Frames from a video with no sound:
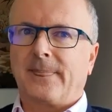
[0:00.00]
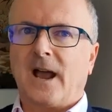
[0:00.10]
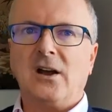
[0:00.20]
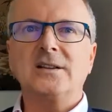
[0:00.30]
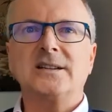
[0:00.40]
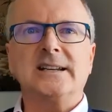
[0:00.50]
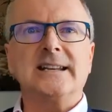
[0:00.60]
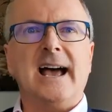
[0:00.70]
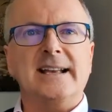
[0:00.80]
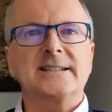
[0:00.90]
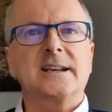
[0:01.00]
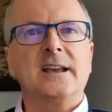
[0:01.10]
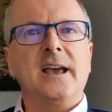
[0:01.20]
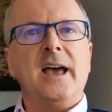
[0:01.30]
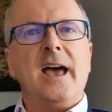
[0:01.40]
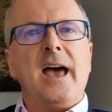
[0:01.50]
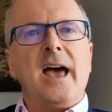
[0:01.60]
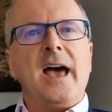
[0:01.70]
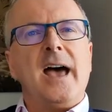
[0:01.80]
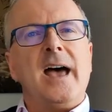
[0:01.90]
I also need to ask,
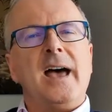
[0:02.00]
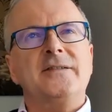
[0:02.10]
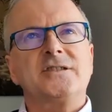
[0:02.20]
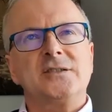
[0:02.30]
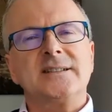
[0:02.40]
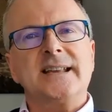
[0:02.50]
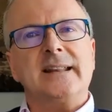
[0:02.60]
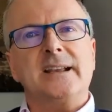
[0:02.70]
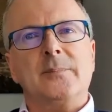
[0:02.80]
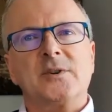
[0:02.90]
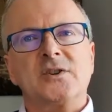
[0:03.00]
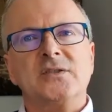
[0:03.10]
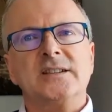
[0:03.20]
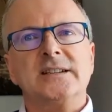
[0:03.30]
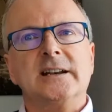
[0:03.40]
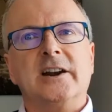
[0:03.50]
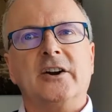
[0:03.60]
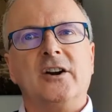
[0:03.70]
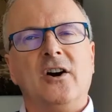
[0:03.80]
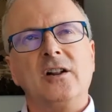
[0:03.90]
have students had the opportunity to
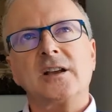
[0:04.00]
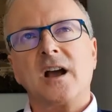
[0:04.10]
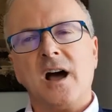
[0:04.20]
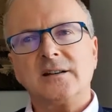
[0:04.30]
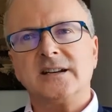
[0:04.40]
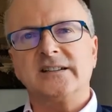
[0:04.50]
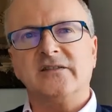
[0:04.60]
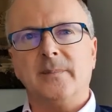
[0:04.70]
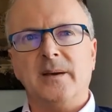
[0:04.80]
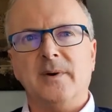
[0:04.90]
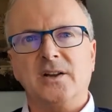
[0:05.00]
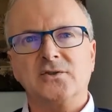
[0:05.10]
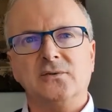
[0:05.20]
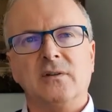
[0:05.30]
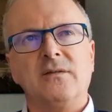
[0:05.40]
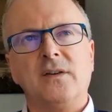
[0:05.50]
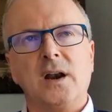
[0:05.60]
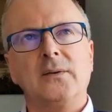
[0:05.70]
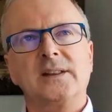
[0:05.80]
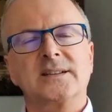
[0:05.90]
learn all the content of my module
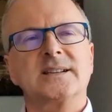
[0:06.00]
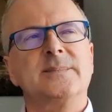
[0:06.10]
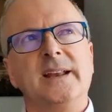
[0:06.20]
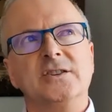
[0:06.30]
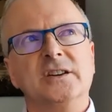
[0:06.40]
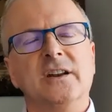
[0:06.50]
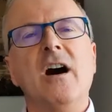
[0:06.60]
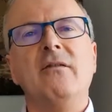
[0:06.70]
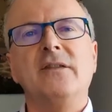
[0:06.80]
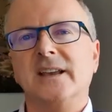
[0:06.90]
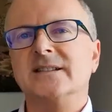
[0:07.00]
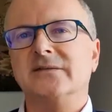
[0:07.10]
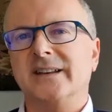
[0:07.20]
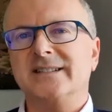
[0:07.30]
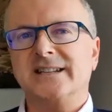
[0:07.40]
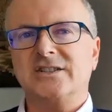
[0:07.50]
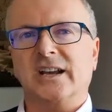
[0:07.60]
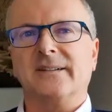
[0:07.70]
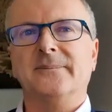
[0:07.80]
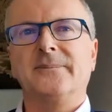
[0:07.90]
following the suspension of face-to-face teaching?